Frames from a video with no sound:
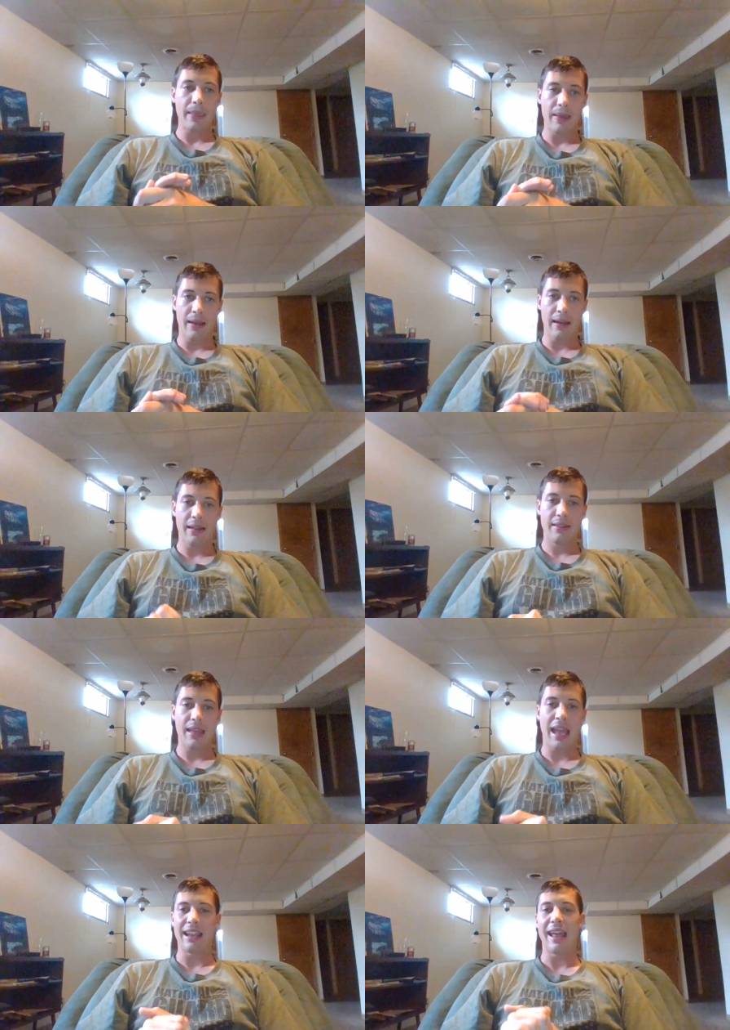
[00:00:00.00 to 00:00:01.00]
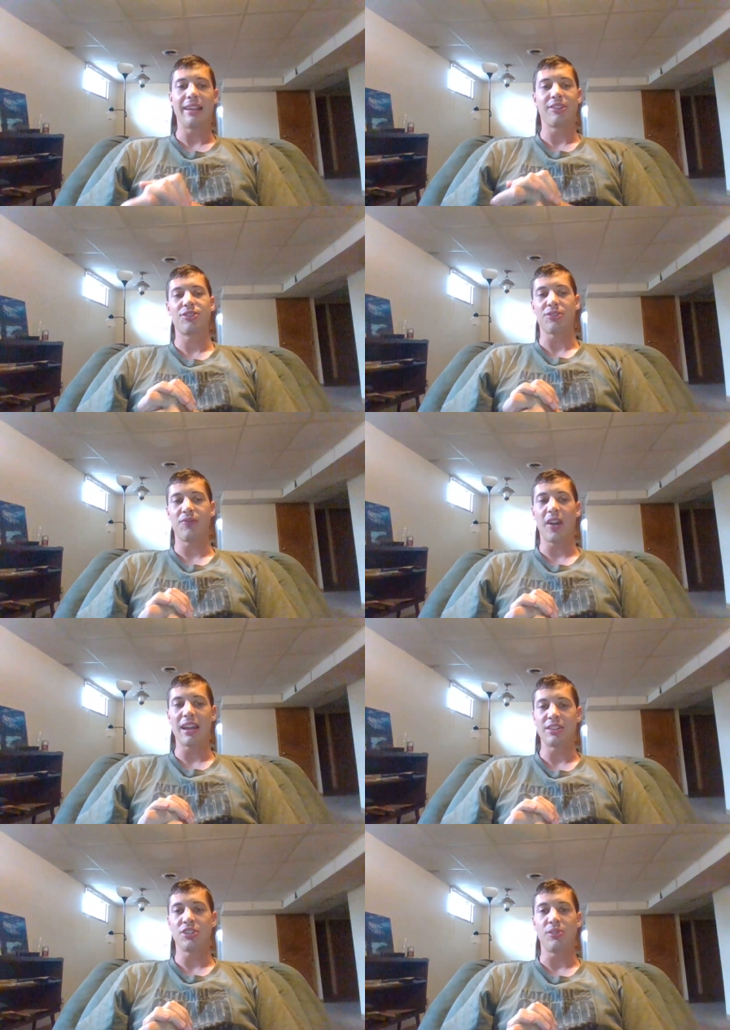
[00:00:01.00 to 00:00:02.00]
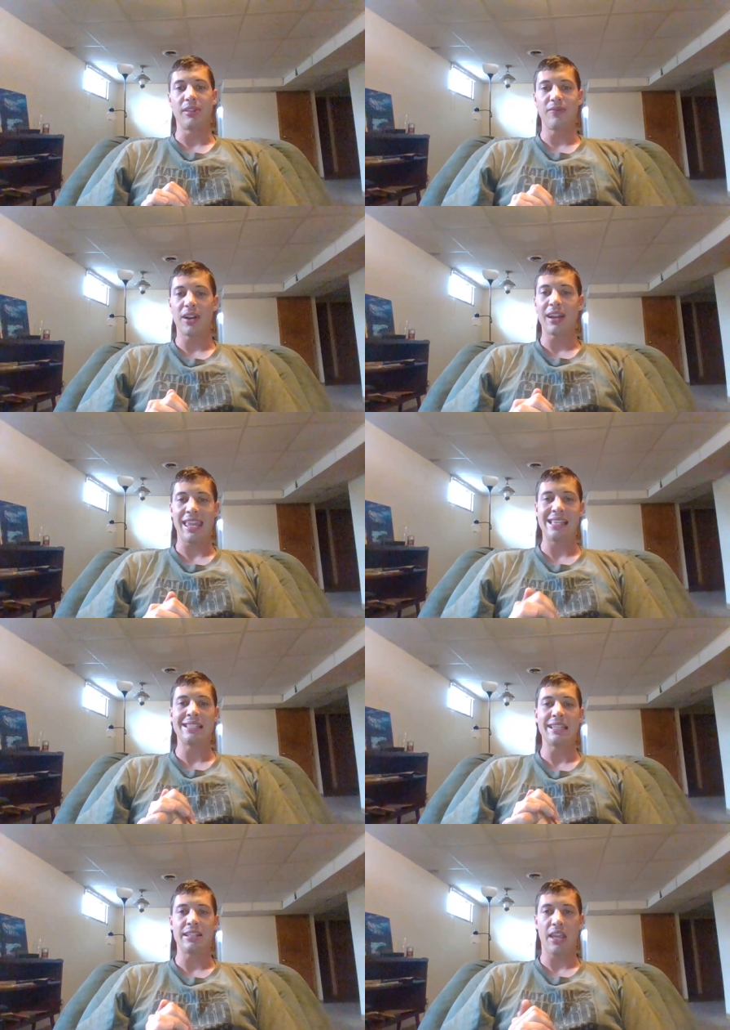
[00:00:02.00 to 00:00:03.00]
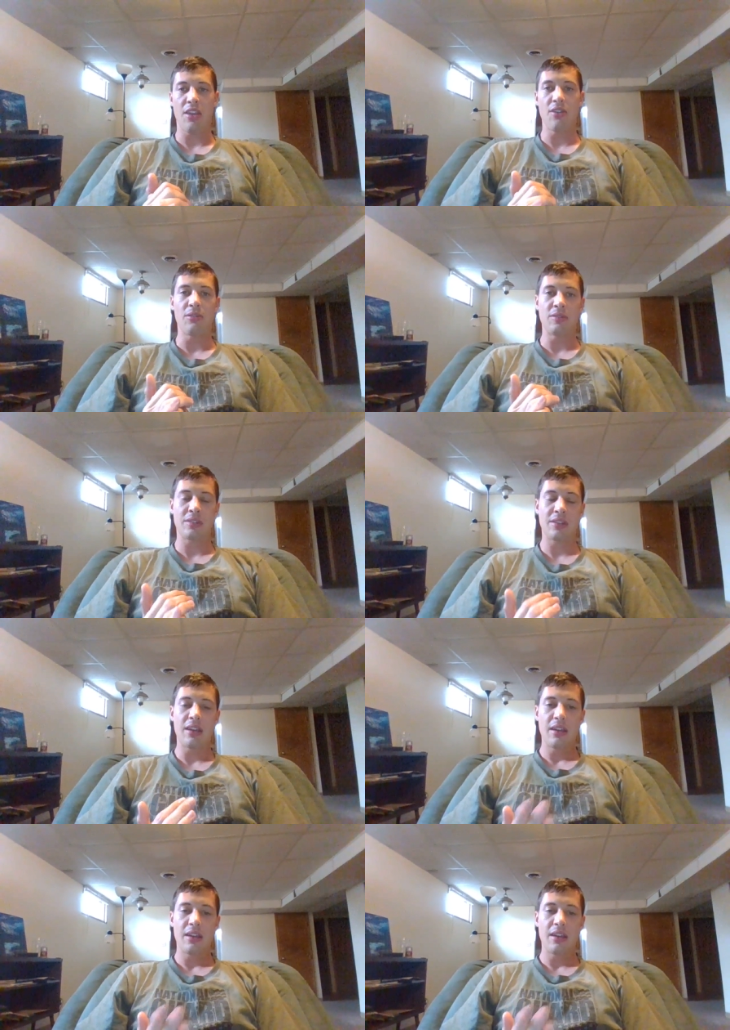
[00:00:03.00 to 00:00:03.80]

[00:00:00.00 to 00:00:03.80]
And it's just very intuitive, very easy to use.